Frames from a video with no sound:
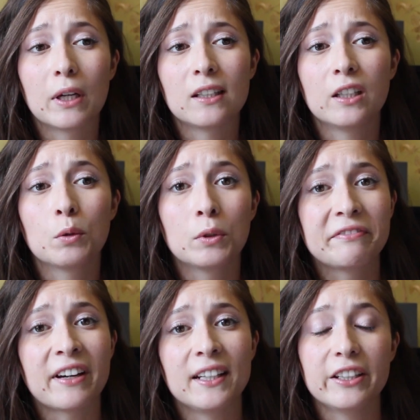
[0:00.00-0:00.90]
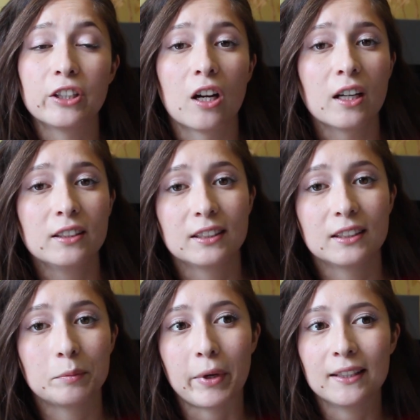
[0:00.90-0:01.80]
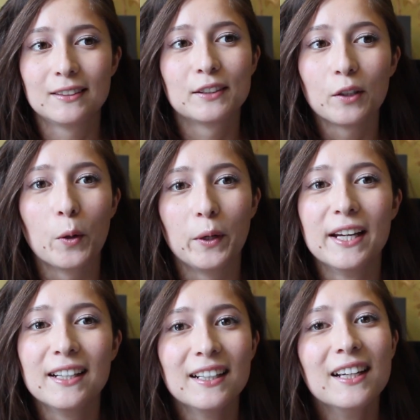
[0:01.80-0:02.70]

Whether you will find it or not depends on